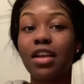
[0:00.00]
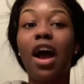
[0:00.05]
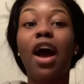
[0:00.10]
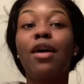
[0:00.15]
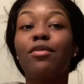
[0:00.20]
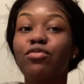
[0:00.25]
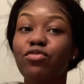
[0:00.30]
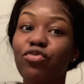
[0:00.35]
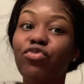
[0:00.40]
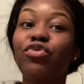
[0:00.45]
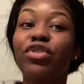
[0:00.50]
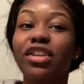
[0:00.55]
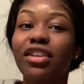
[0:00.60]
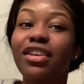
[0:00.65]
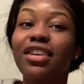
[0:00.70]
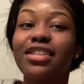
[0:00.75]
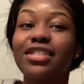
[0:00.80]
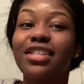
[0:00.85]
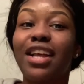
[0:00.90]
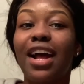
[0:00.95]
I'm really
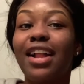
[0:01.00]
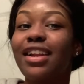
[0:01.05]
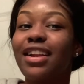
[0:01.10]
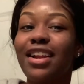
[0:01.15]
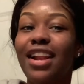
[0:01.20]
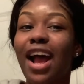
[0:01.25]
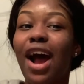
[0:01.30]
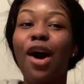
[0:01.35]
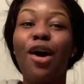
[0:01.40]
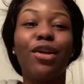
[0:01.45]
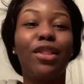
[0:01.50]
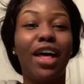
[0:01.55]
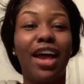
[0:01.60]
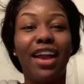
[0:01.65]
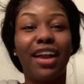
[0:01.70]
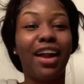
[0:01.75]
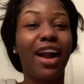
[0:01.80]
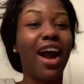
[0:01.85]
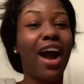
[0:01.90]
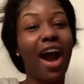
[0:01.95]
excited now.
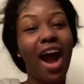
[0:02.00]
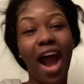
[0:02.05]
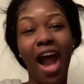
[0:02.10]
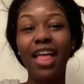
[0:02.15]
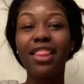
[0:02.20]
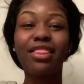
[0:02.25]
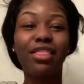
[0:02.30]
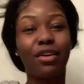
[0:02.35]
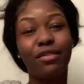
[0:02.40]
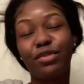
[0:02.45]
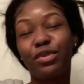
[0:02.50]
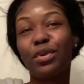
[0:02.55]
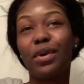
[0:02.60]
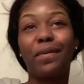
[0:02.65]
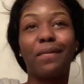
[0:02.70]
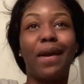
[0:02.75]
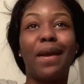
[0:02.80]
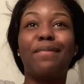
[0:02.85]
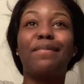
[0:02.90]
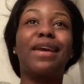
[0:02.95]
Like, I love doing
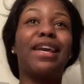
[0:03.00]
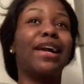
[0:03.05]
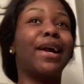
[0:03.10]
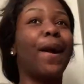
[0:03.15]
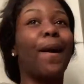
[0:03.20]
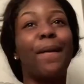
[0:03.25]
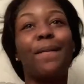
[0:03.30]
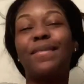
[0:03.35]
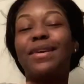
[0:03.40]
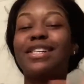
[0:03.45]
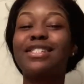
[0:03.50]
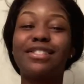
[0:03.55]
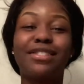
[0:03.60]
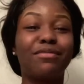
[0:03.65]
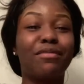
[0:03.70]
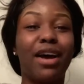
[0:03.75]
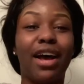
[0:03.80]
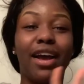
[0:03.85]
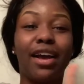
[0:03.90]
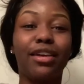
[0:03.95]
my makeup. It's
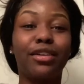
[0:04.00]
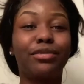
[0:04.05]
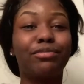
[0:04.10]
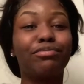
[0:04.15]
my...